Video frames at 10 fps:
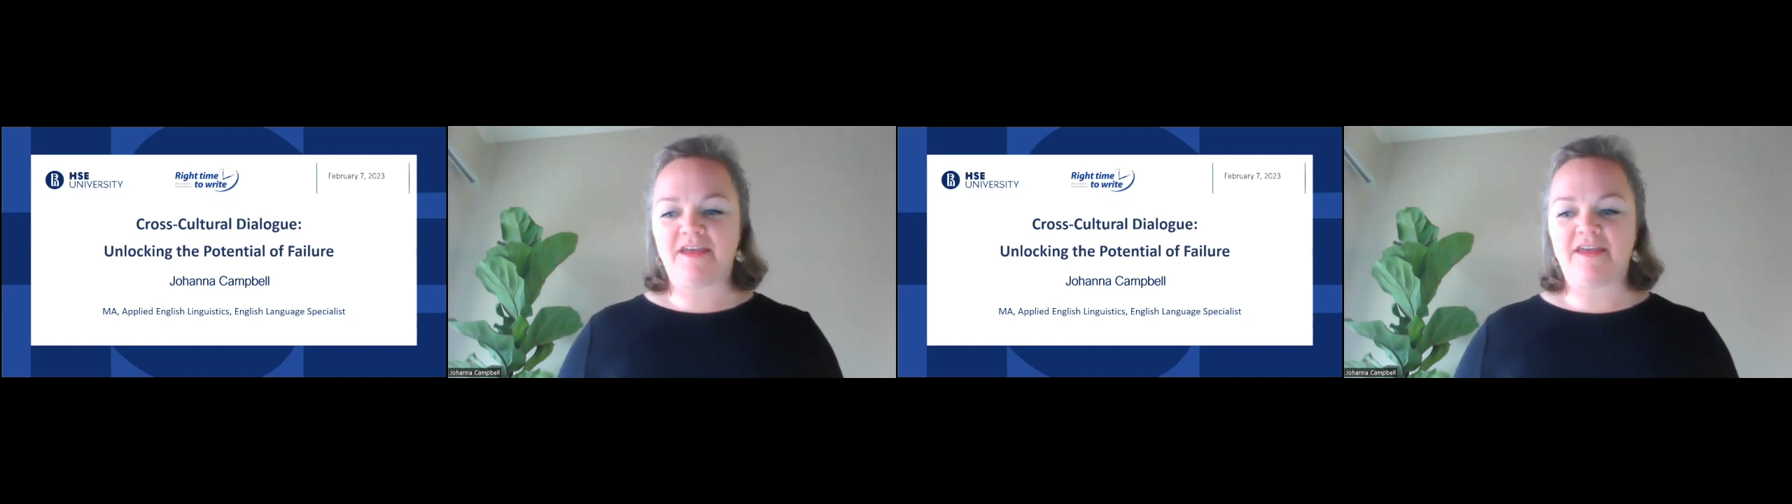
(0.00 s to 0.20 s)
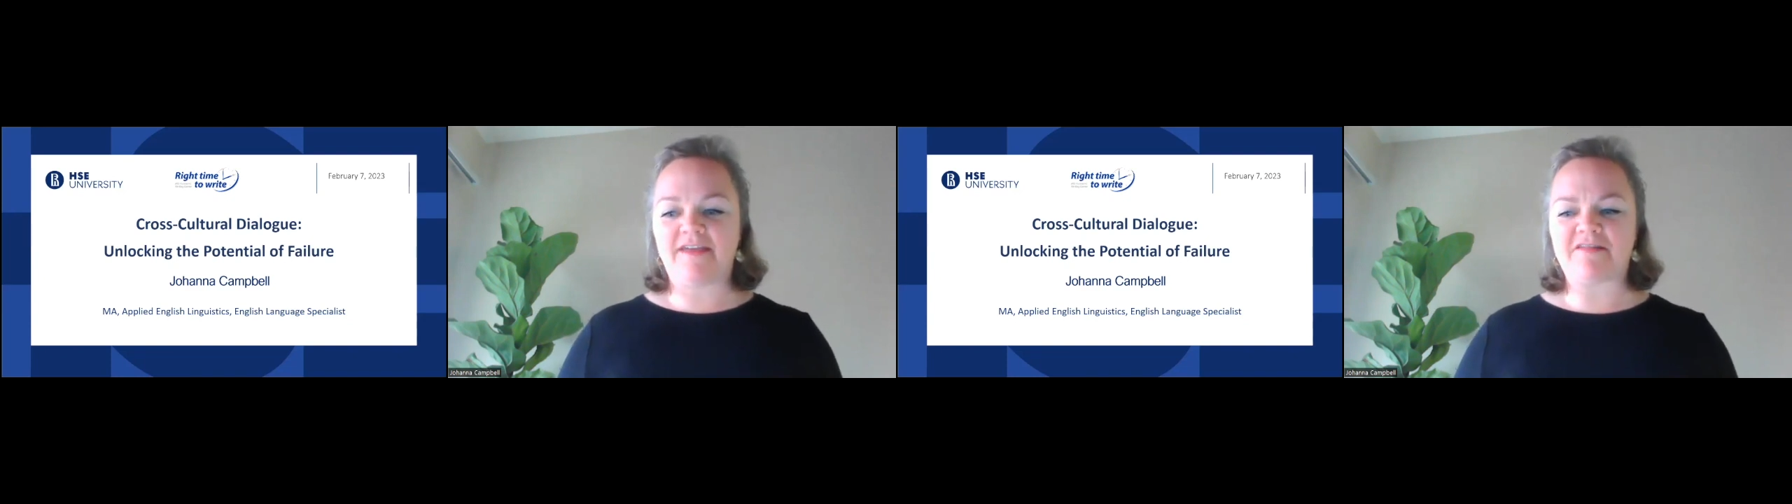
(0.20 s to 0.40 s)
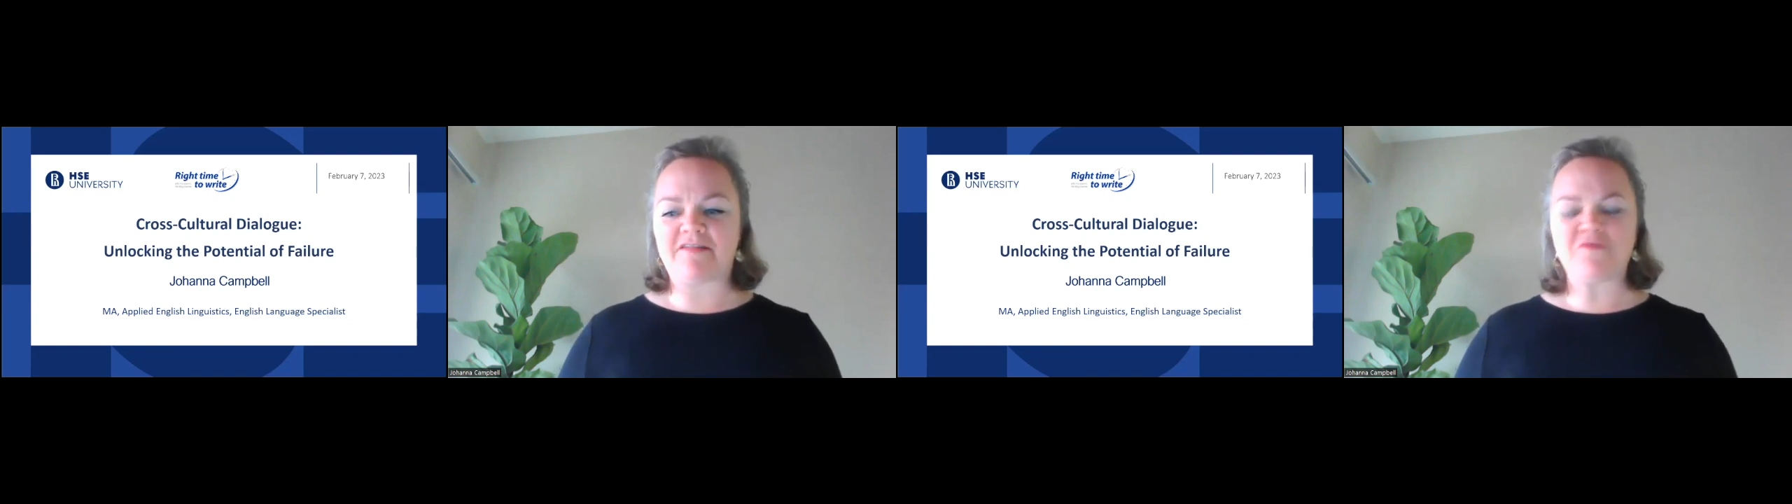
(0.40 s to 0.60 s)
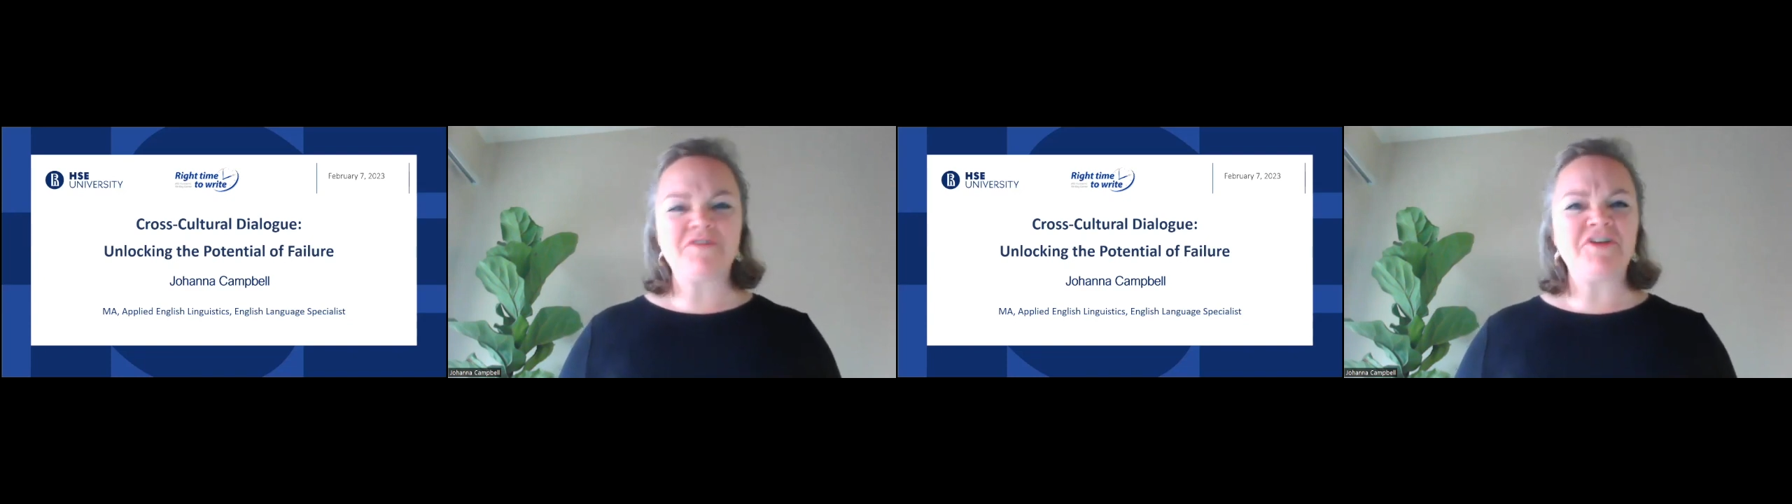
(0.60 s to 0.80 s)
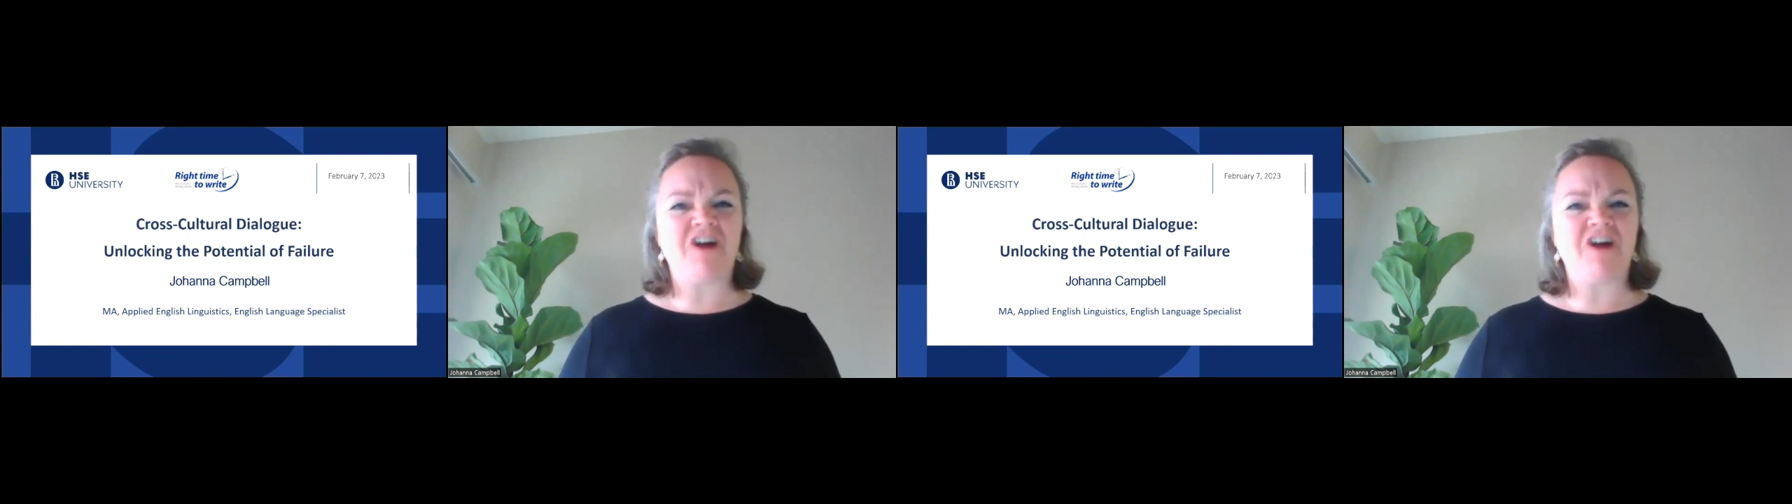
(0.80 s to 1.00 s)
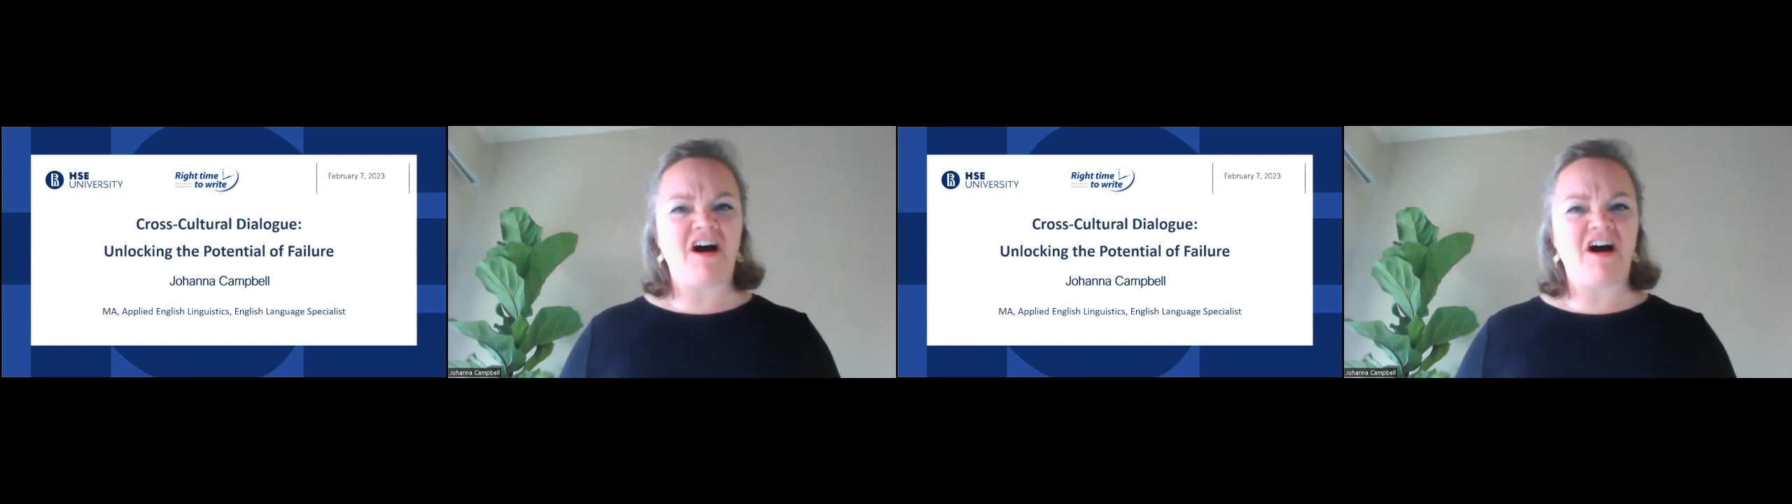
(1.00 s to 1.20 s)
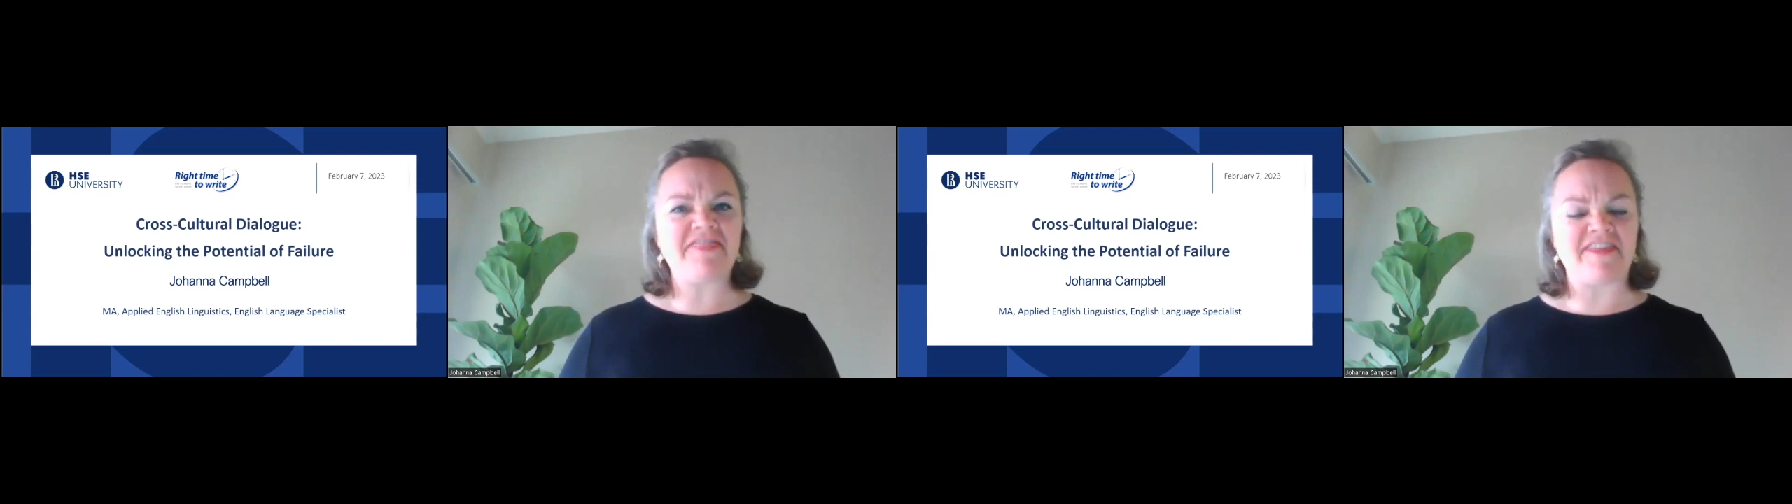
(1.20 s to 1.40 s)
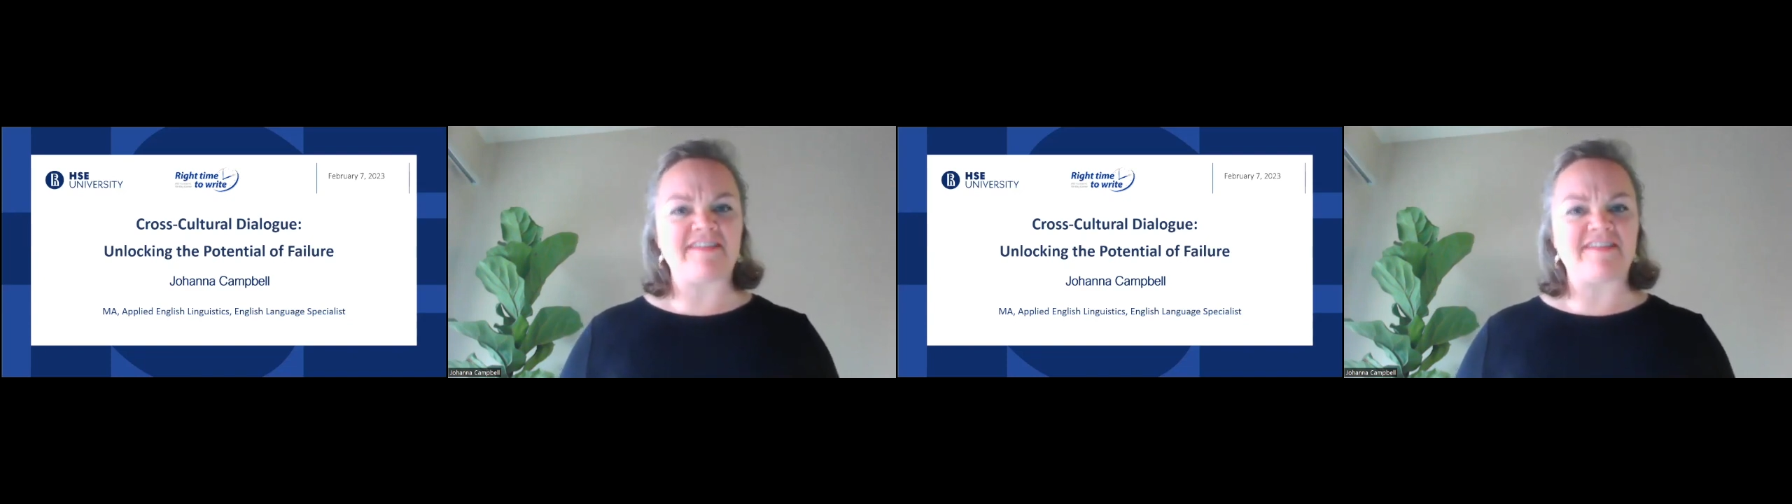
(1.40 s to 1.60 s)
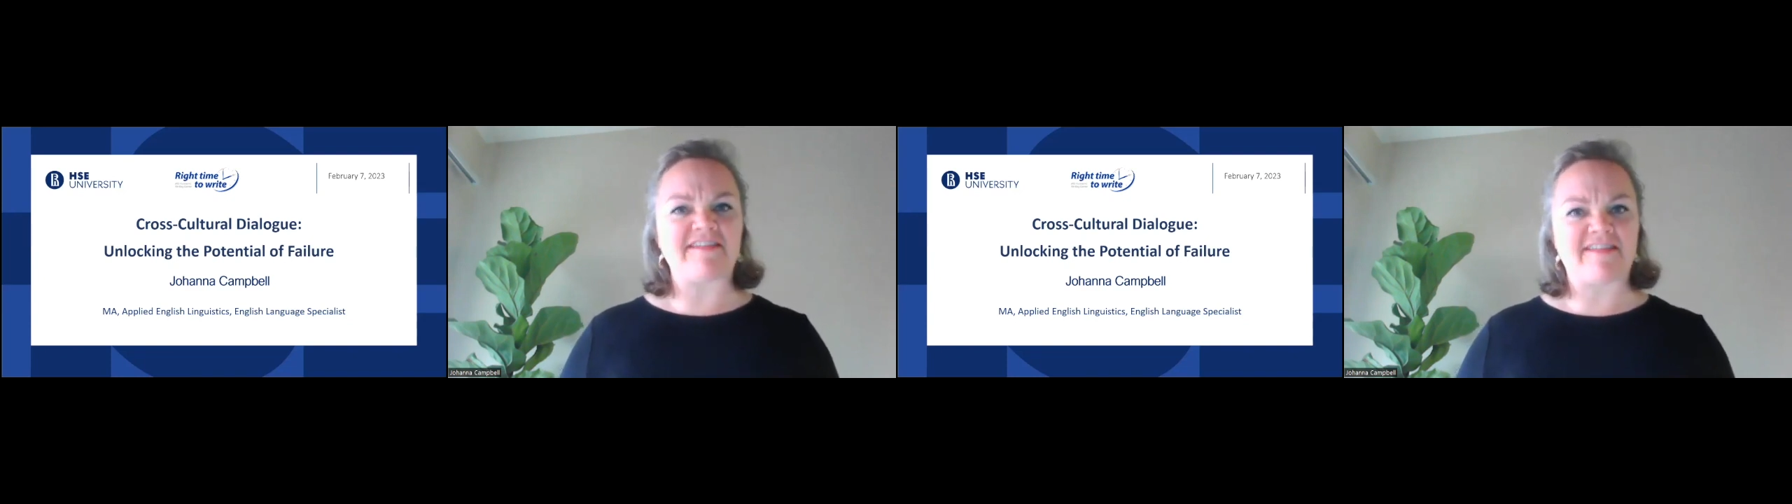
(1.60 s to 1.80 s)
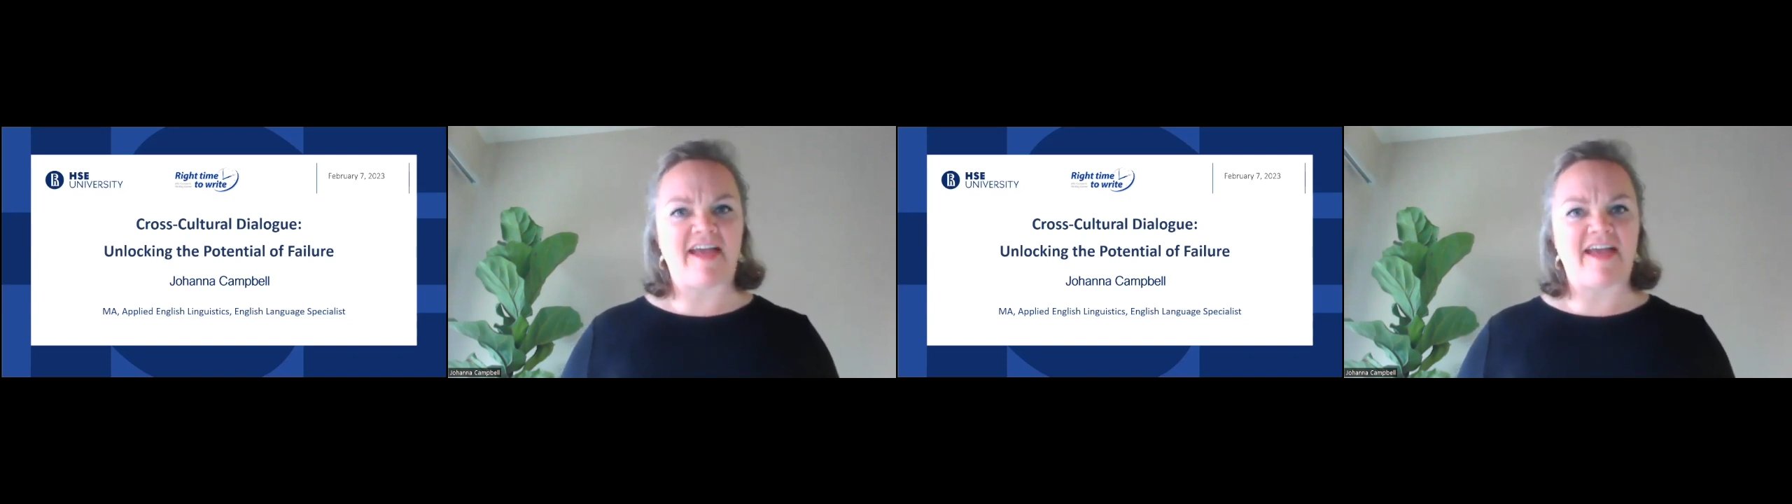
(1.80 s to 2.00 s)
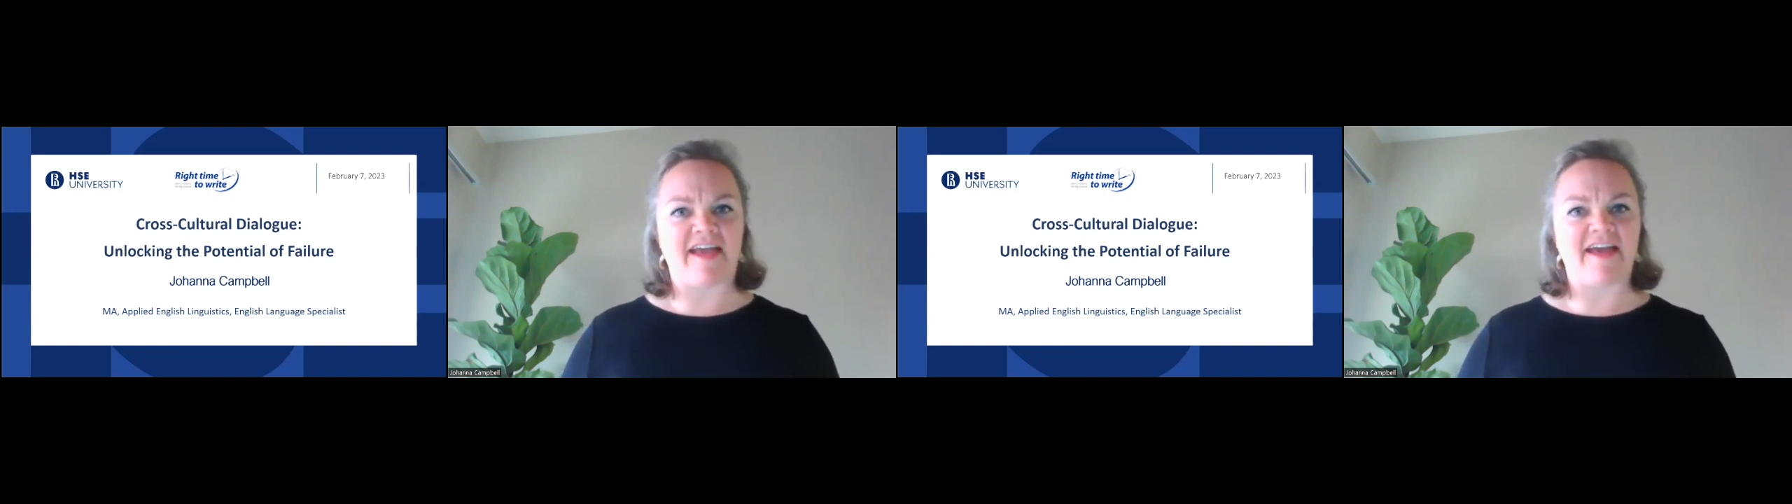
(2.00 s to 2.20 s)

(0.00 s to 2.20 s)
is sort of an odd thing to say,